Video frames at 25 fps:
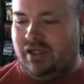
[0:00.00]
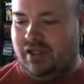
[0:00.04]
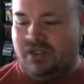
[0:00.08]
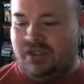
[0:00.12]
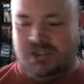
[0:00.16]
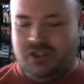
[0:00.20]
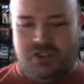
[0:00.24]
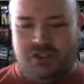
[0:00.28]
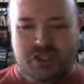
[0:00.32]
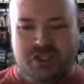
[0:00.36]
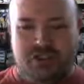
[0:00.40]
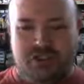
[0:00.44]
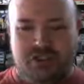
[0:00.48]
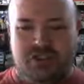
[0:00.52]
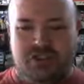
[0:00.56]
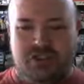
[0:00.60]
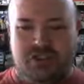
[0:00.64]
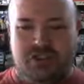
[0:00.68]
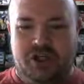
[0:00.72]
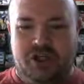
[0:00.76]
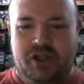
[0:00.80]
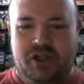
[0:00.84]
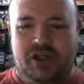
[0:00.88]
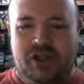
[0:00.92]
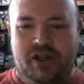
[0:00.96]
change the
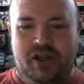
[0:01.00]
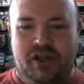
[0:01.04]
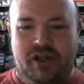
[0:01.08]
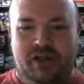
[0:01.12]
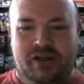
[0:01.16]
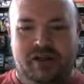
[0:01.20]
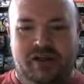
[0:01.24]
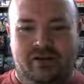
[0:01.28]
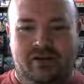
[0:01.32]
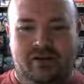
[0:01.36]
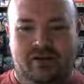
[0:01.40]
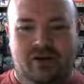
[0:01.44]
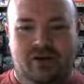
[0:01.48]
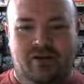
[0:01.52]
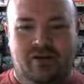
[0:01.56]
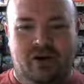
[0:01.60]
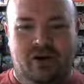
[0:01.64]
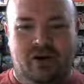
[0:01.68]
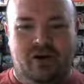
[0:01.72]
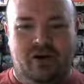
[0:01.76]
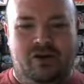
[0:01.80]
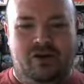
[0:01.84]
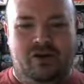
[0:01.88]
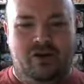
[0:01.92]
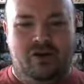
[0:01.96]
channel and get
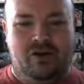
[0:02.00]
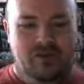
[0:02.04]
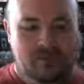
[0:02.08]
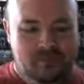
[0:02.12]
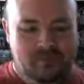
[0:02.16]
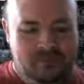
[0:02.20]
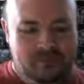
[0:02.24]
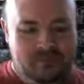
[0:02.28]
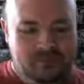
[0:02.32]
ready here.